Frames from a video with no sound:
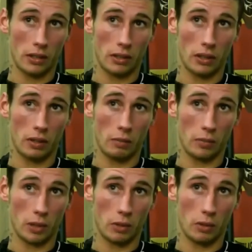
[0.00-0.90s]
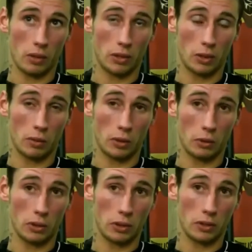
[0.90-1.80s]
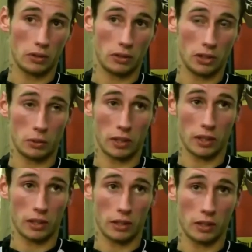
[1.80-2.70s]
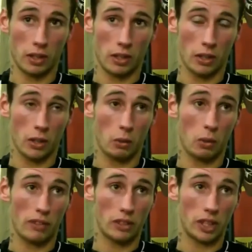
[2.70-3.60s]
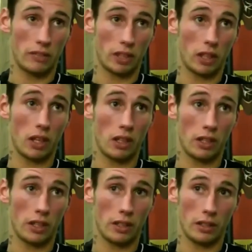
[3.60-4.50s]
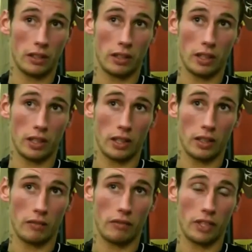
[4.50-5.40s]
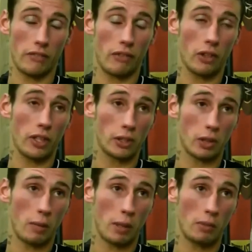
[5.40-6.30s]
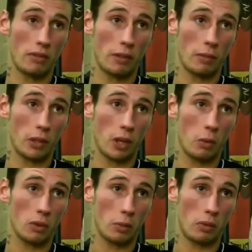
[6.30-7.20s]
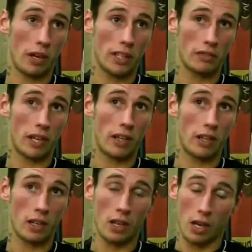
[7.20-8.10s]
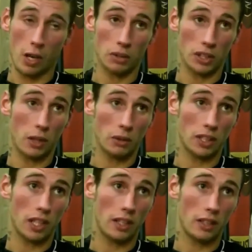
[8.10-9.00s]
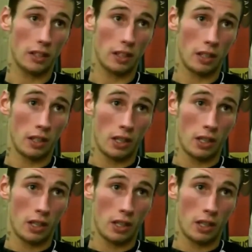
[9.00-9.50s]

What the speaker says: And he took me under his wing, and we've achieved a lot in 3 or 4 years what I've been with him. I won the prize fighter. I was an outsider.